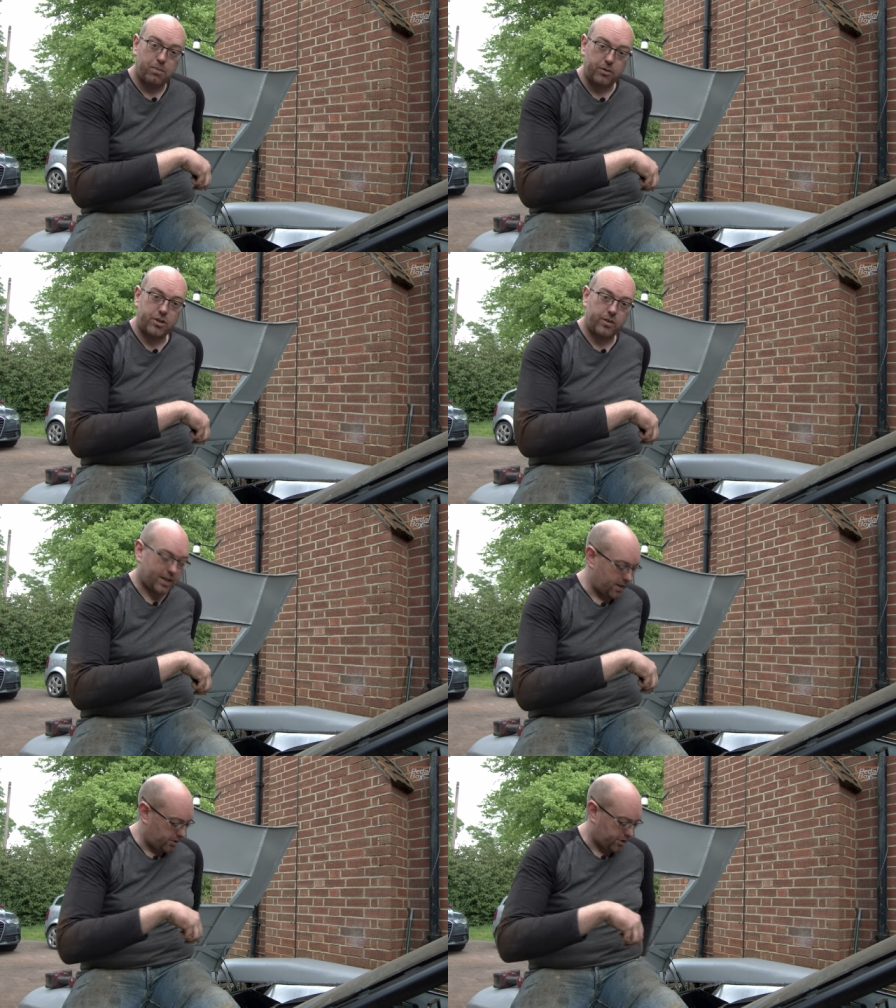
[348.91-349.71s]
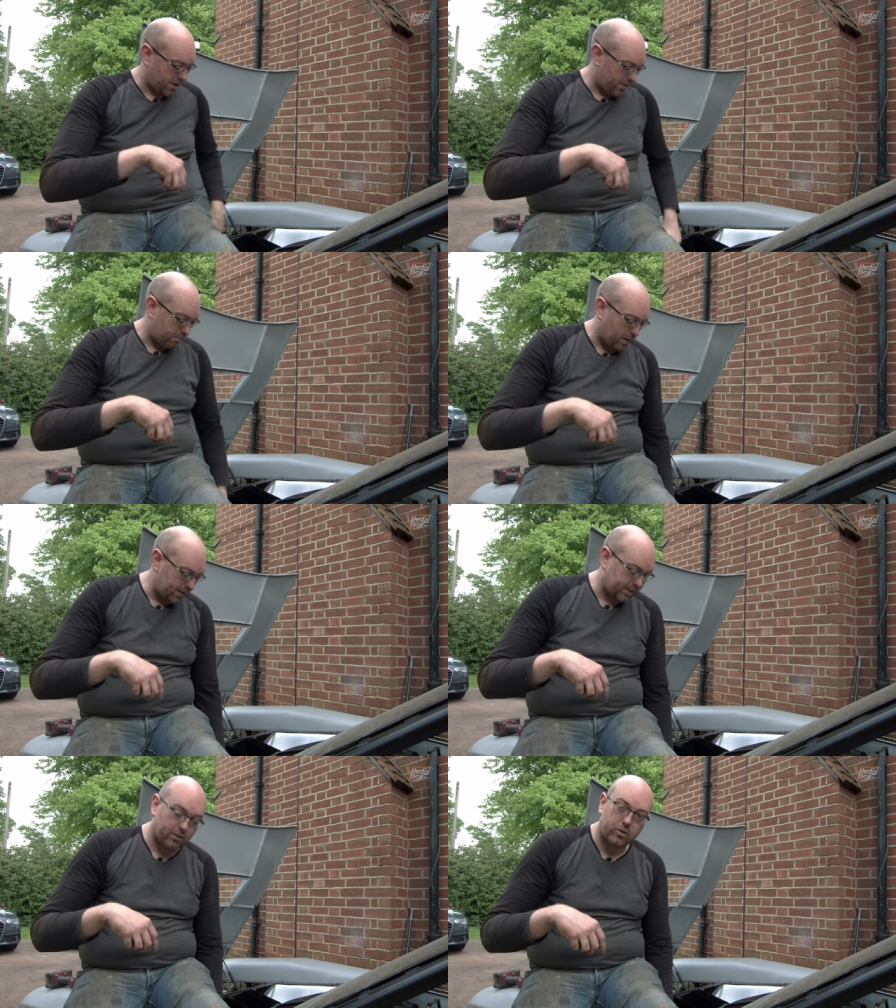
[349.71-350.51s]
to the hinge and then
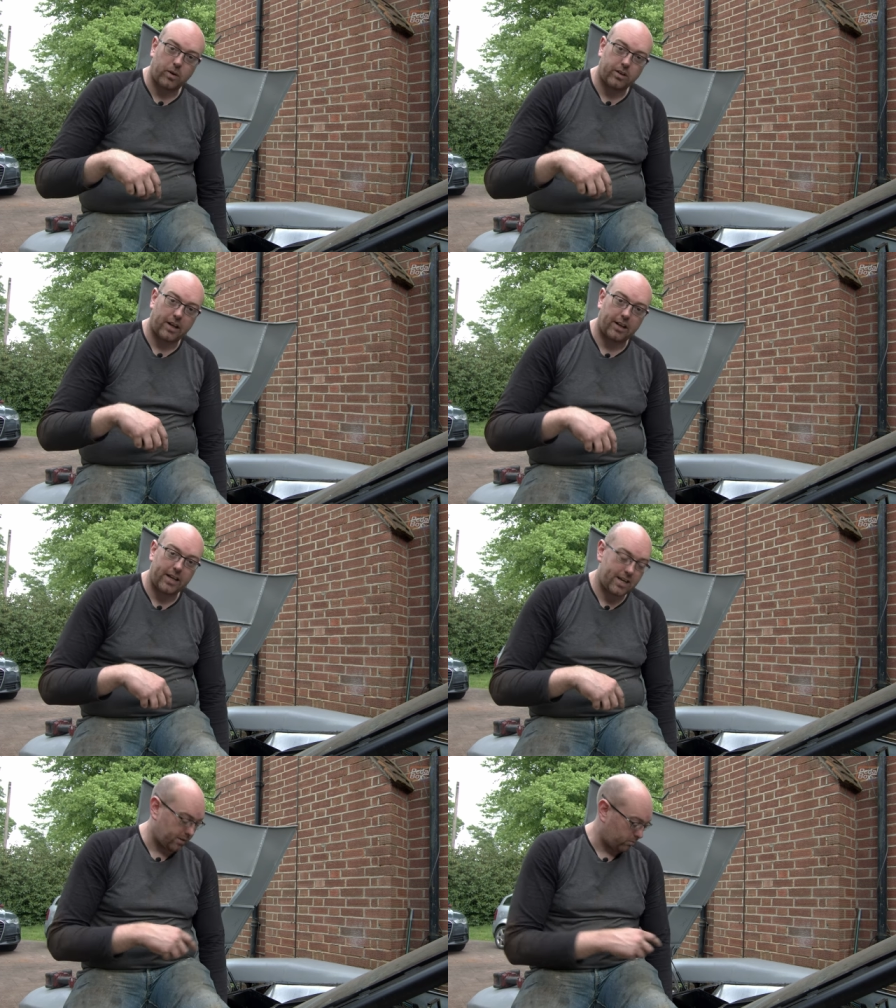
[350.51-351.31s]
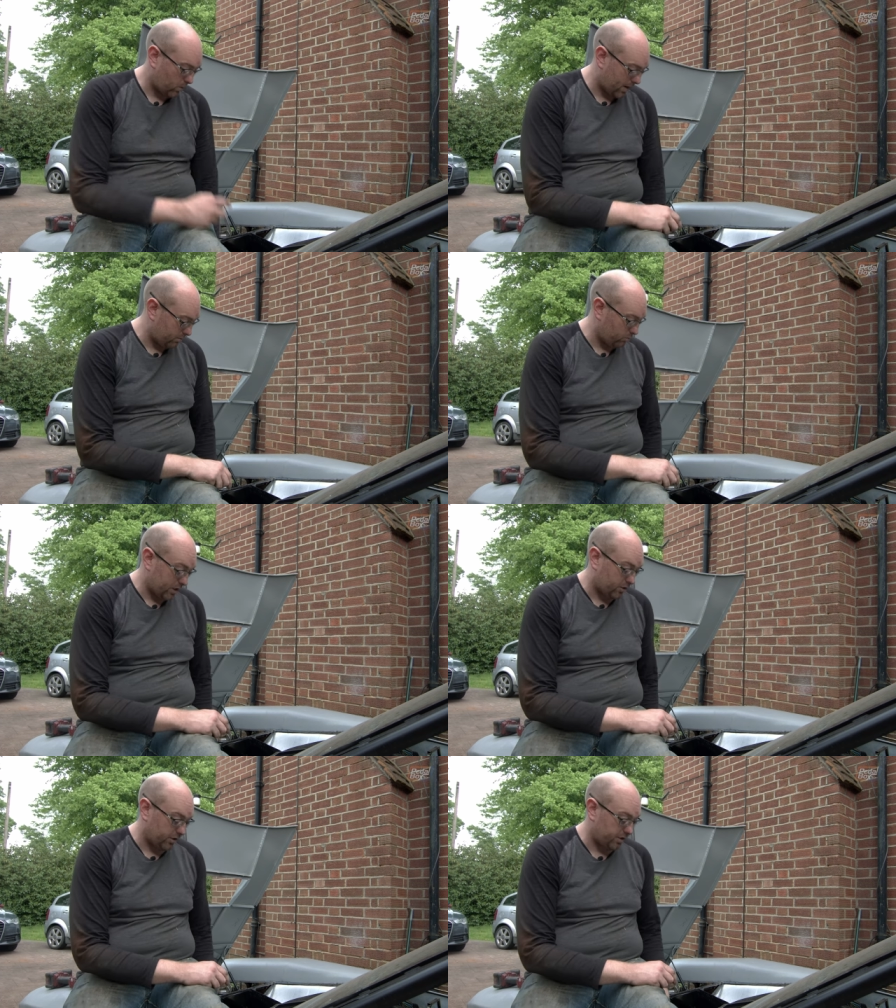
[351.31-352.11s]
back down to our tank here, when we
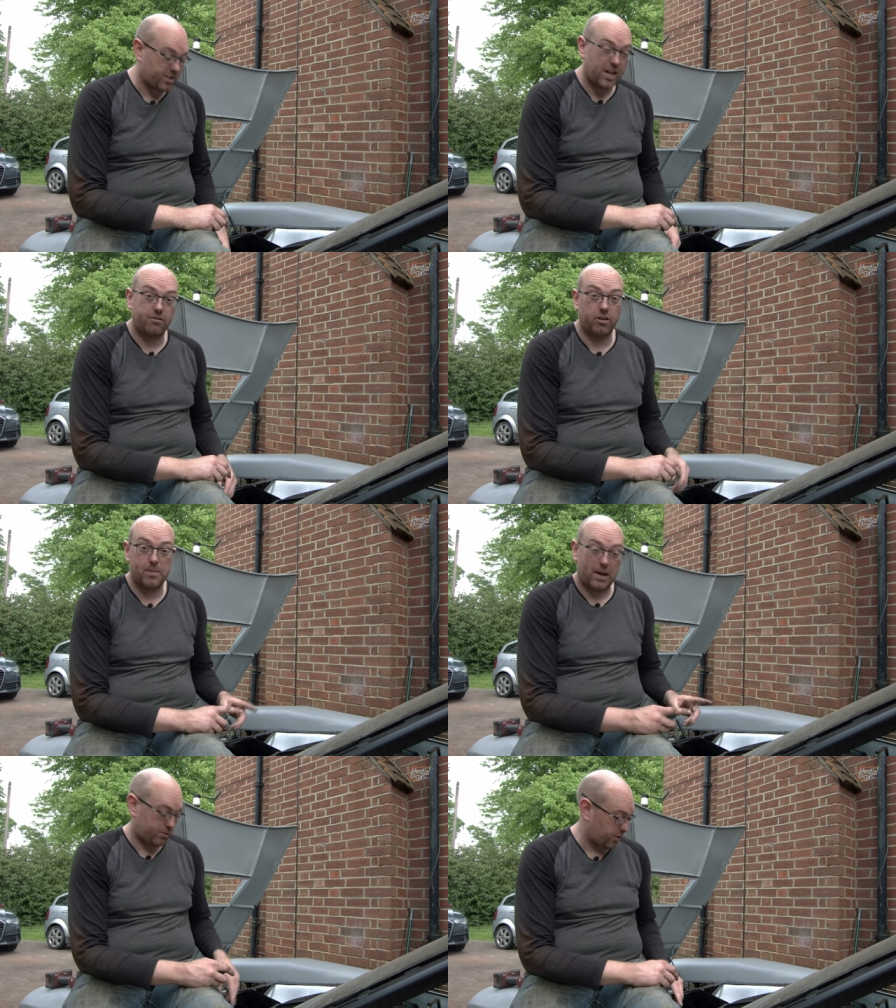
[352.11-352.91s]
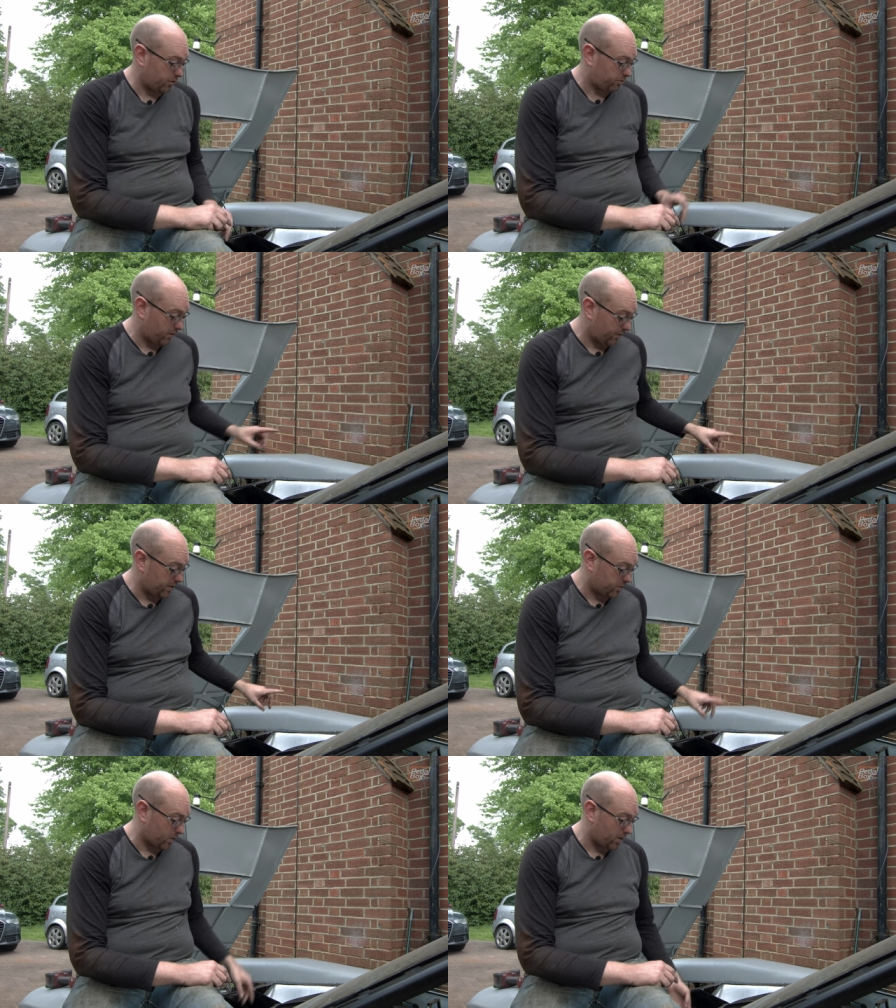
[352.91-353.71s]
could instead run about two or three
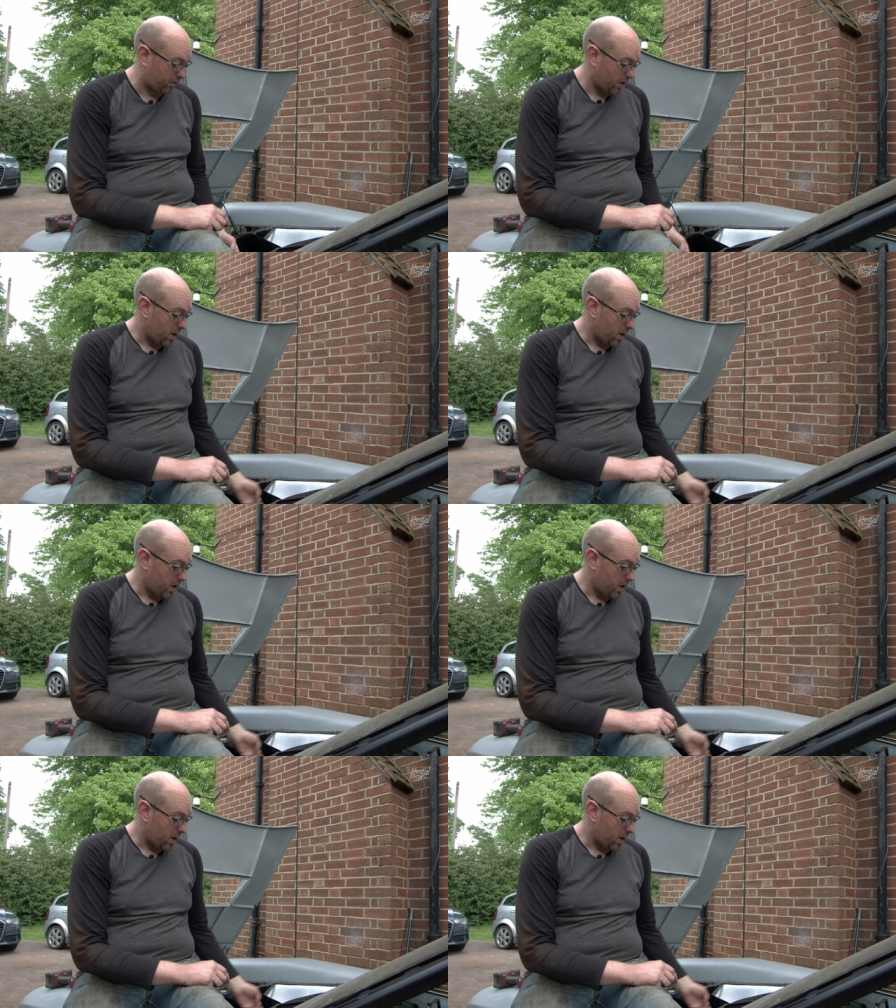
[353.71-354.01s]
feet's worth